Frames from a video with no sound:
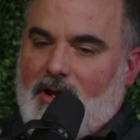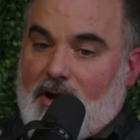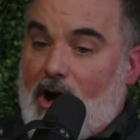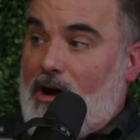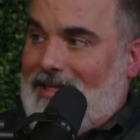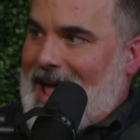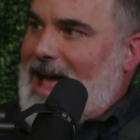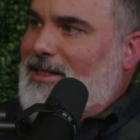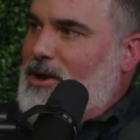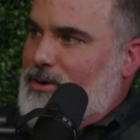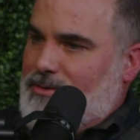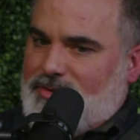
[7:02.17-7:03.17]
All
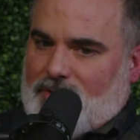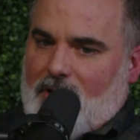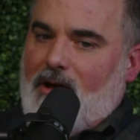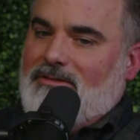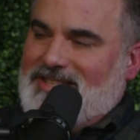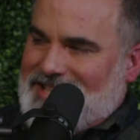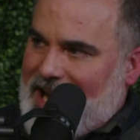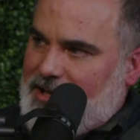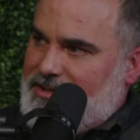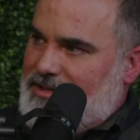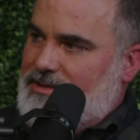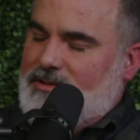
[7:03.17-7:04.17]
Hallows or All
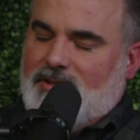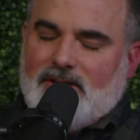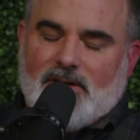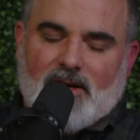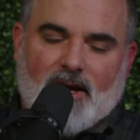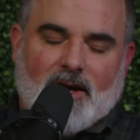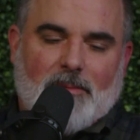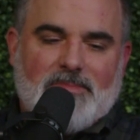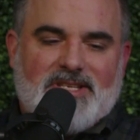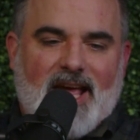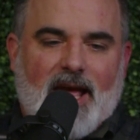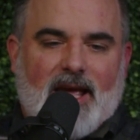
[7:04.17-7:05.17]
Saints' um,
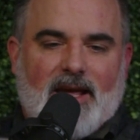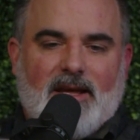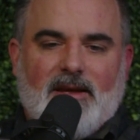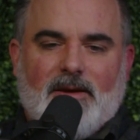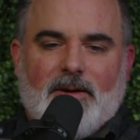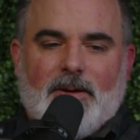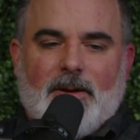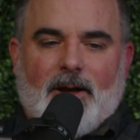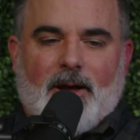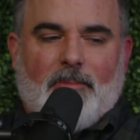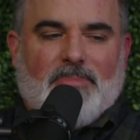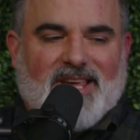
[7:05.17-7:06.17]
Day,
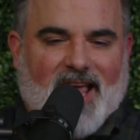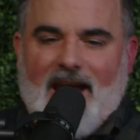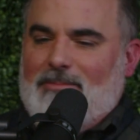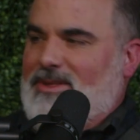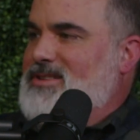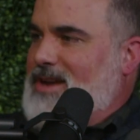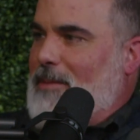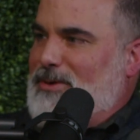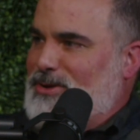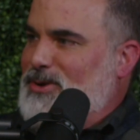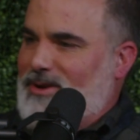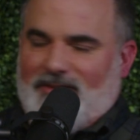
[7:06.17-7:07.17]
uh, became this
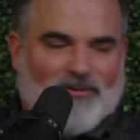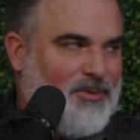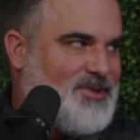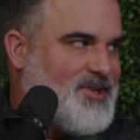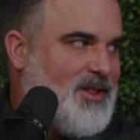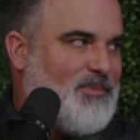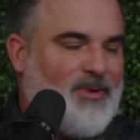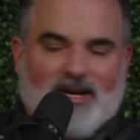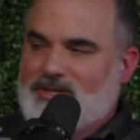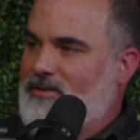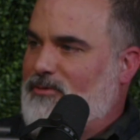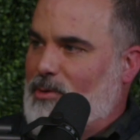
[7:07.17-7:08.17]
opportunity for
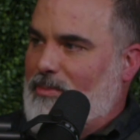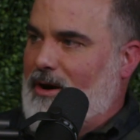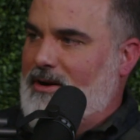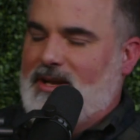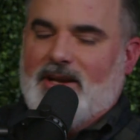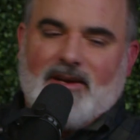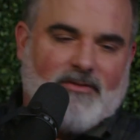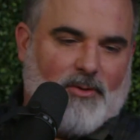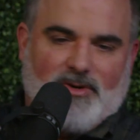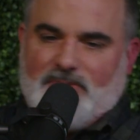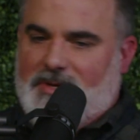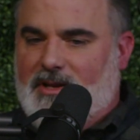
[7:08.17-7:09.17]
celebration, for partying. And of
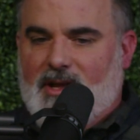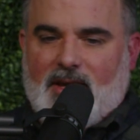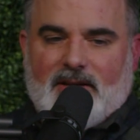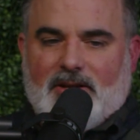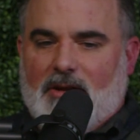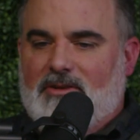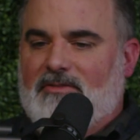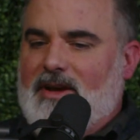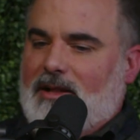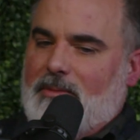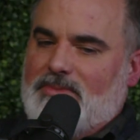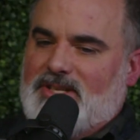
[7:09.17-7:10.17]
course, we you know
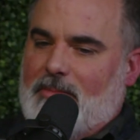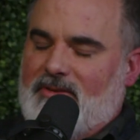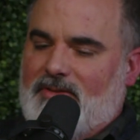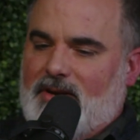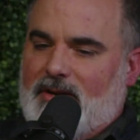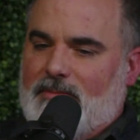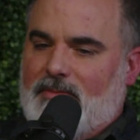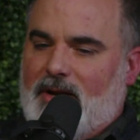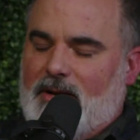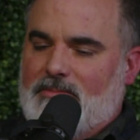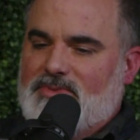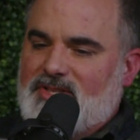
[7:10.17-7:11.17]
developed some of the
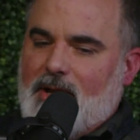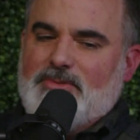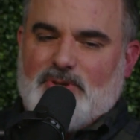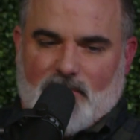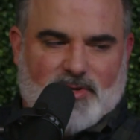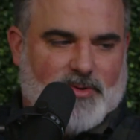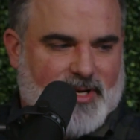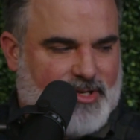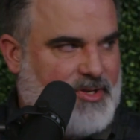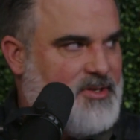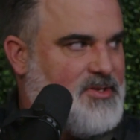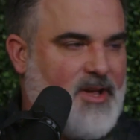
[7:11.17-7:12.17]
um, subsequent
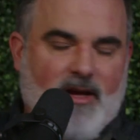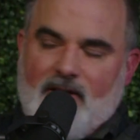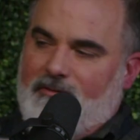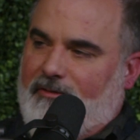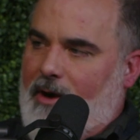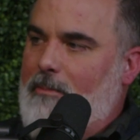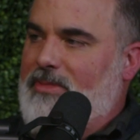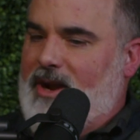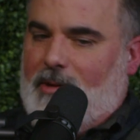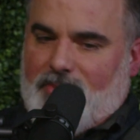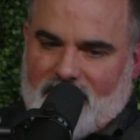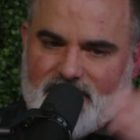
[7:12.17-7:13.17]
traditions from
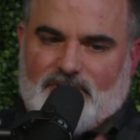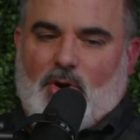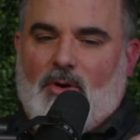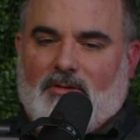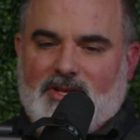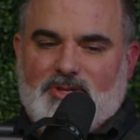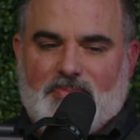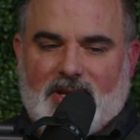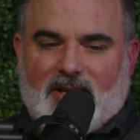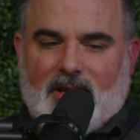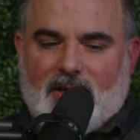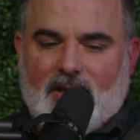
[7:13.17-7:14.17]
there. But historically
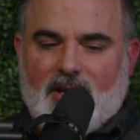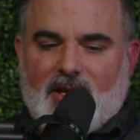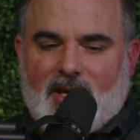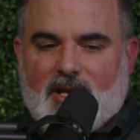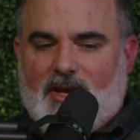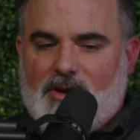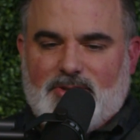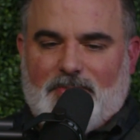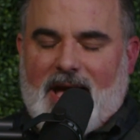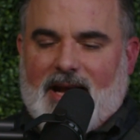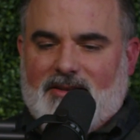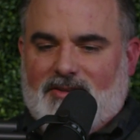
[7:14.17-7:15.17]
speaking, it goes
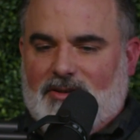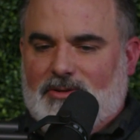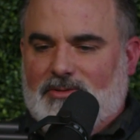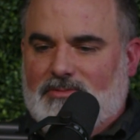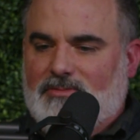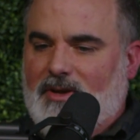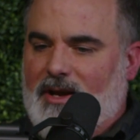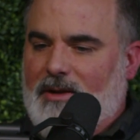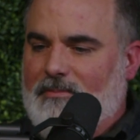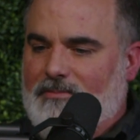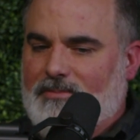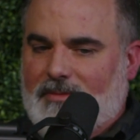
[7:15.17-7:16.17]
back to
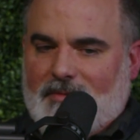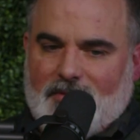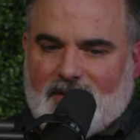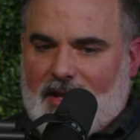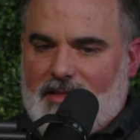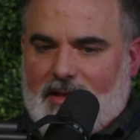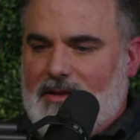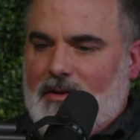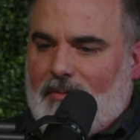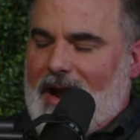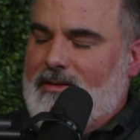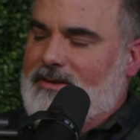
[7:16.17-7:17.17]
um, t- the,
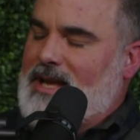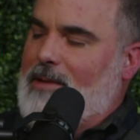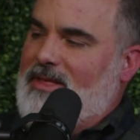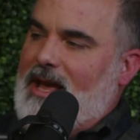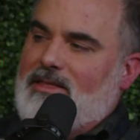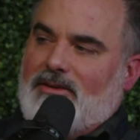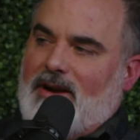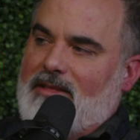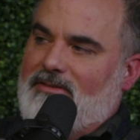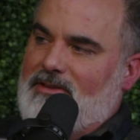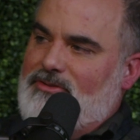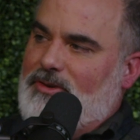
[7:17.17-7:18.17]
around the time the eighth and
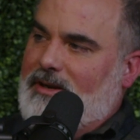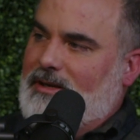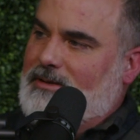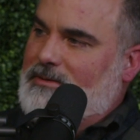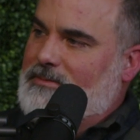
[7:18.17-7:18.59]
ninth century.